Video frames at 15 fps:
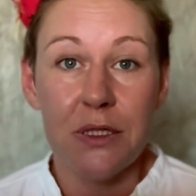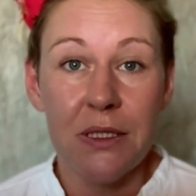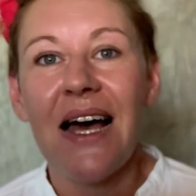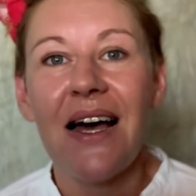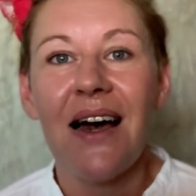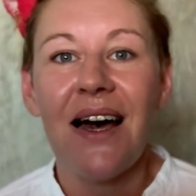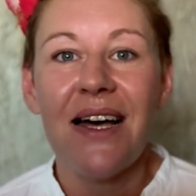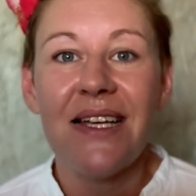
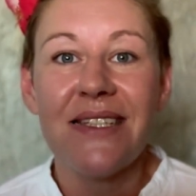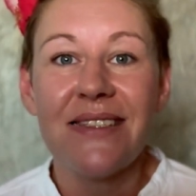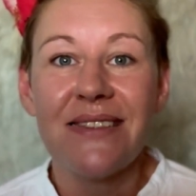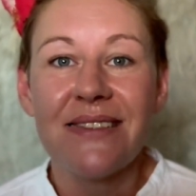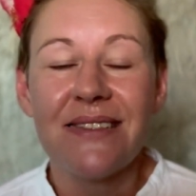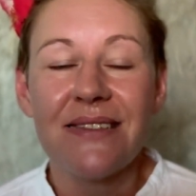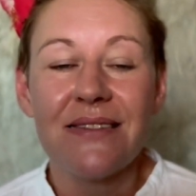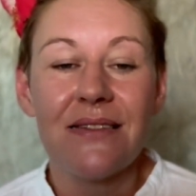And
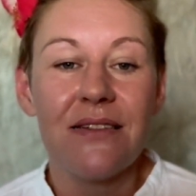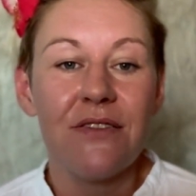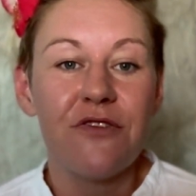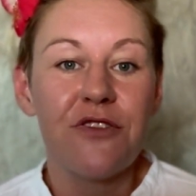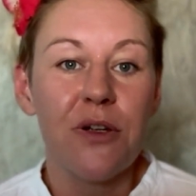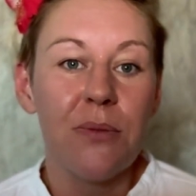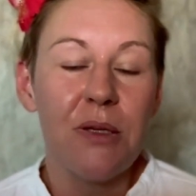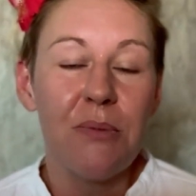
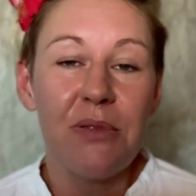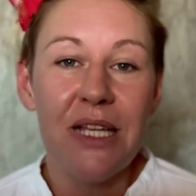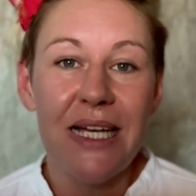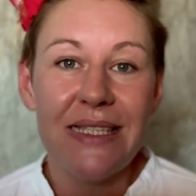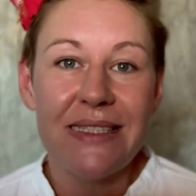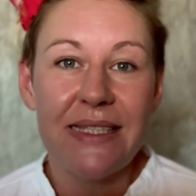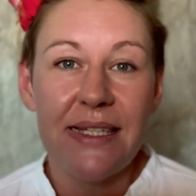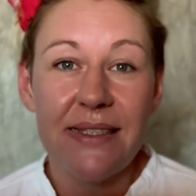from the blood
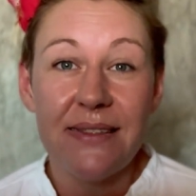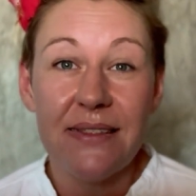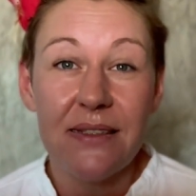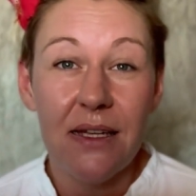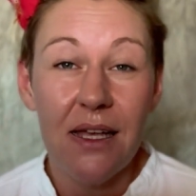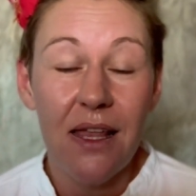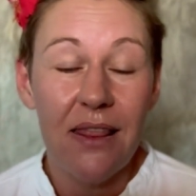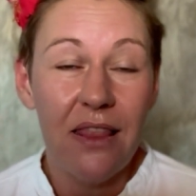test,
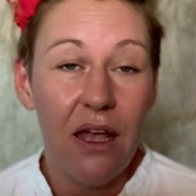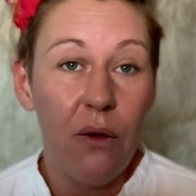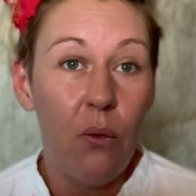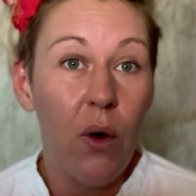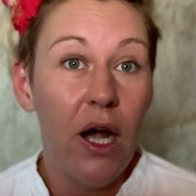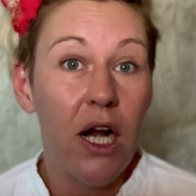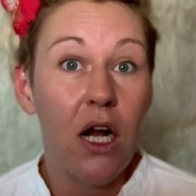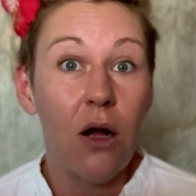they
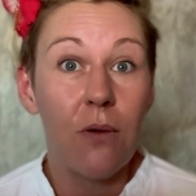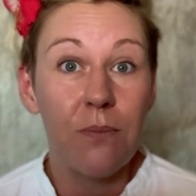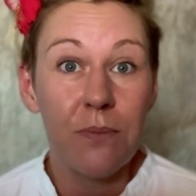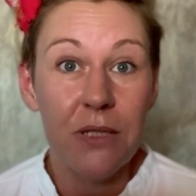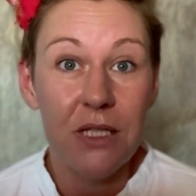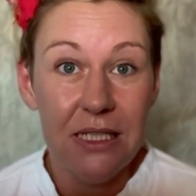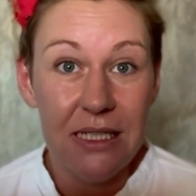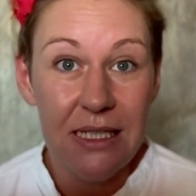were
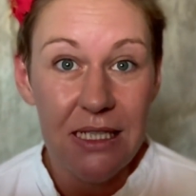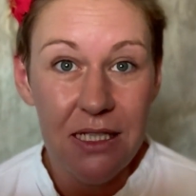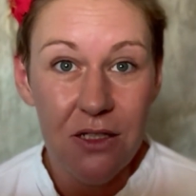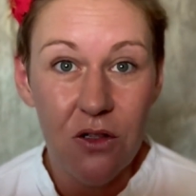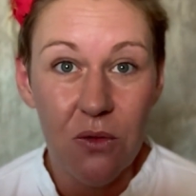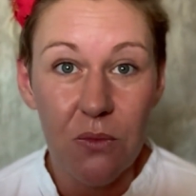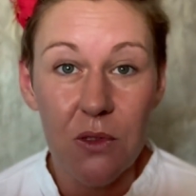completely normal.